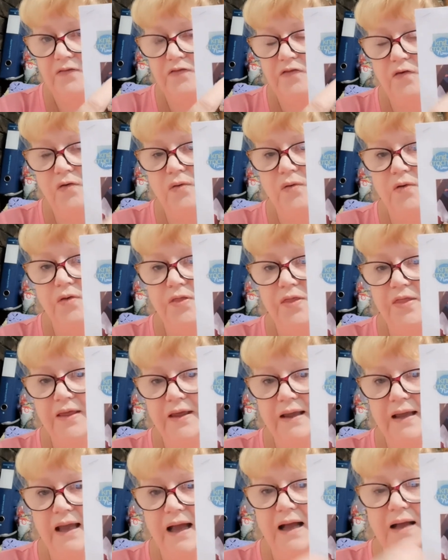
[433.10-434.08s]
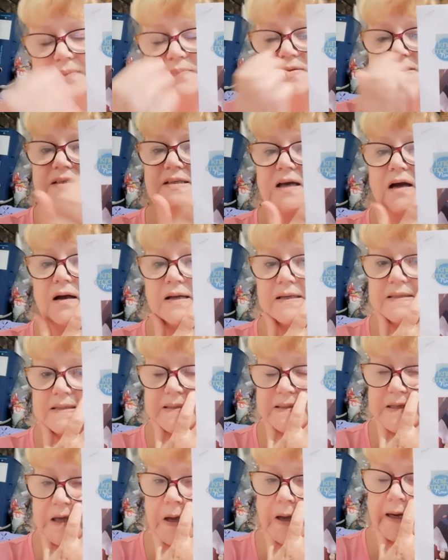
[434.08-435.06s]
for the um,
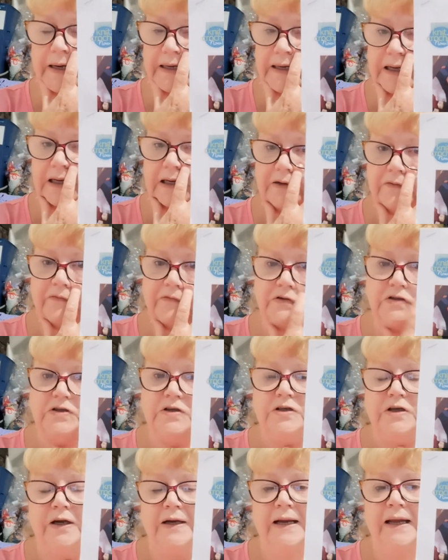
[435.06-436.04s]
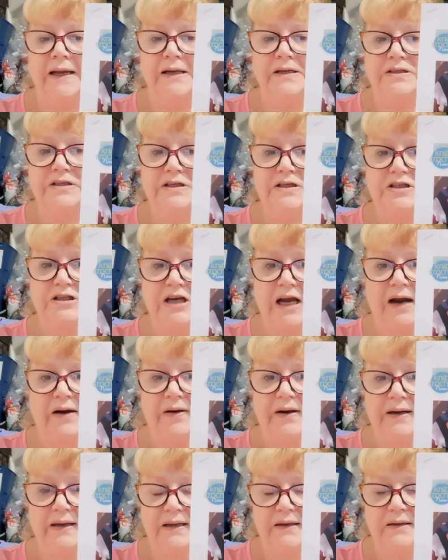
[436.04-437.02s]
sizes I need to donate to
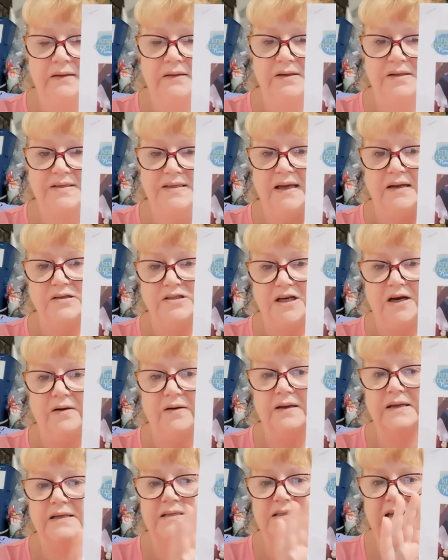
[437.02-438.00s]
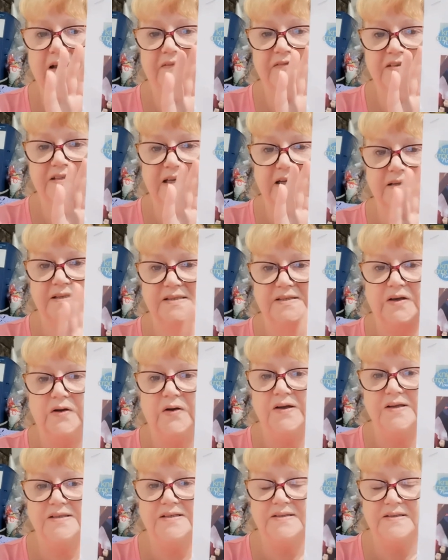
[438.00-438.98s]
charity, because our charities have set
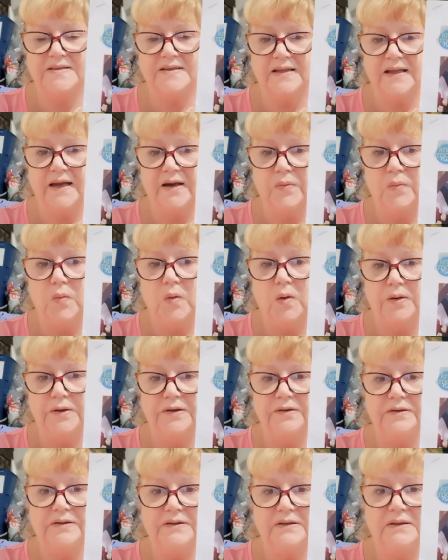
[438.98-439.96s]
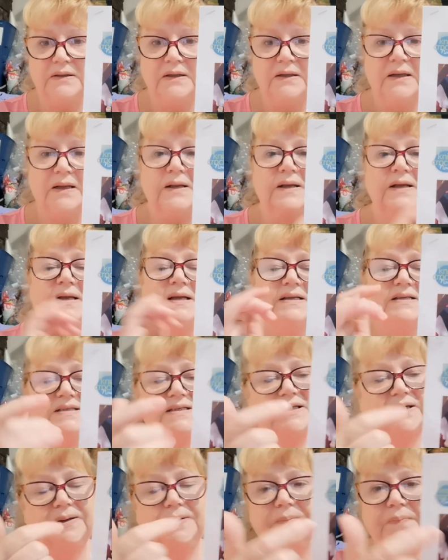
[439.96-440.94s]
sizes they want.
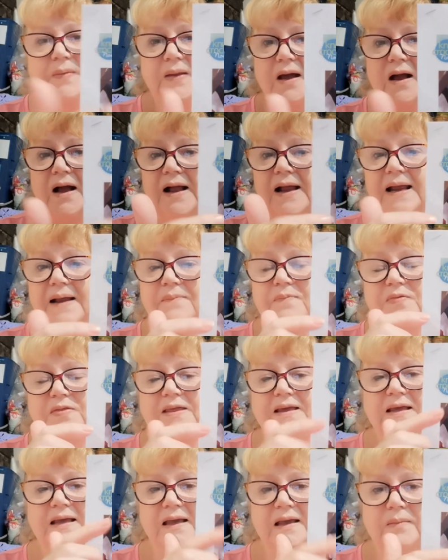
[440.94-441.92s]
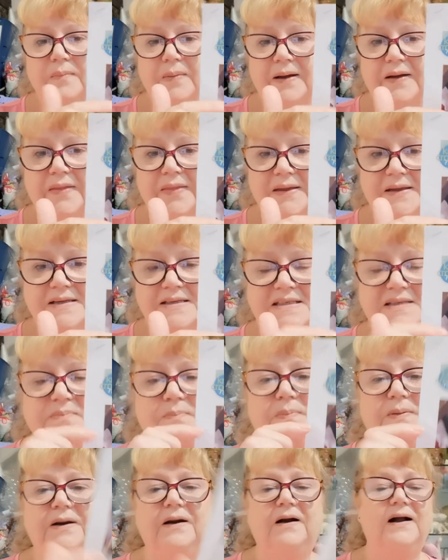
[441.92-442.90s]
So I am thinking about this,
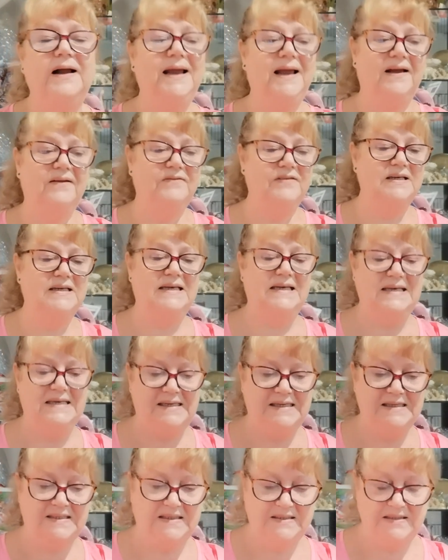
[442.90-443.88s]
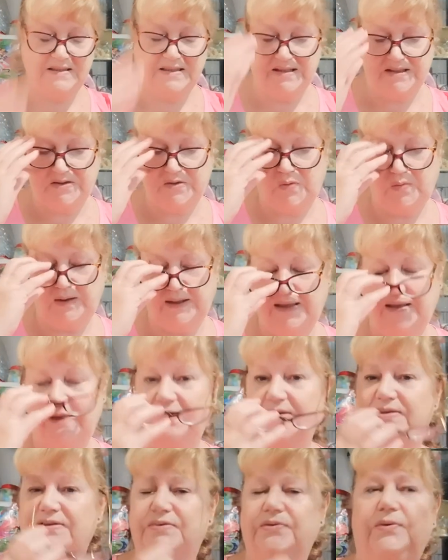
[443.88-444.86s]
but I haven't knitted
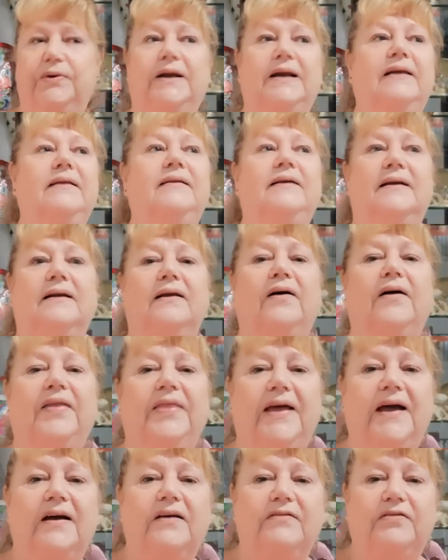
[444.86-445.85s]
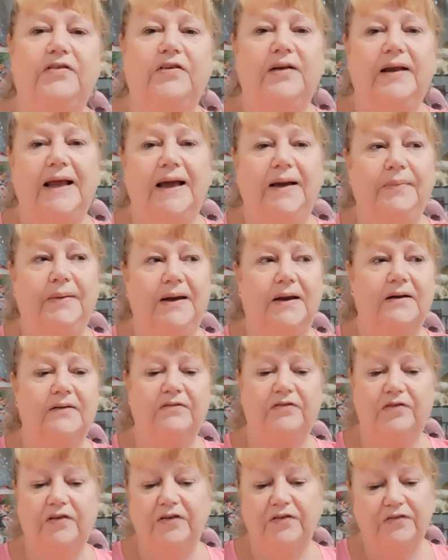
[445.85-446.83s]
squares or anything like that for a Lapghan
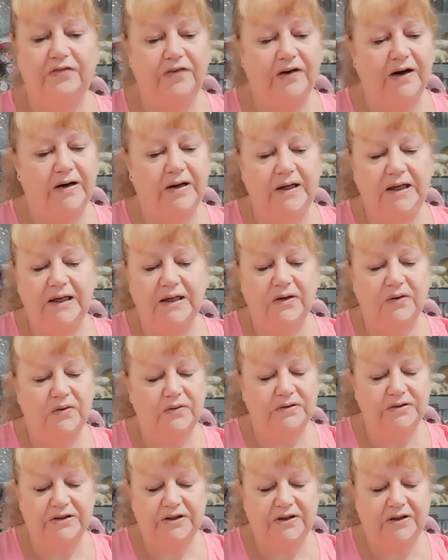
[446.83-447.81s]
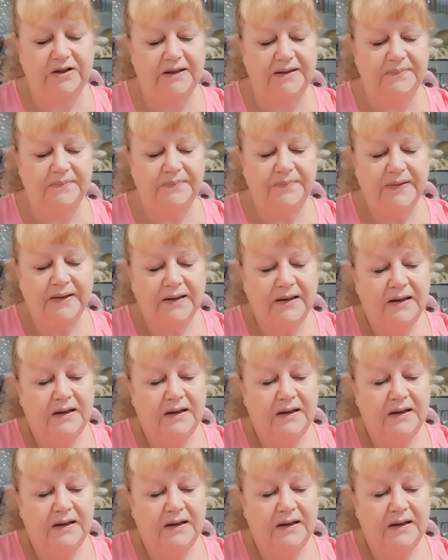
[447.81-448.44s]
for a very long time.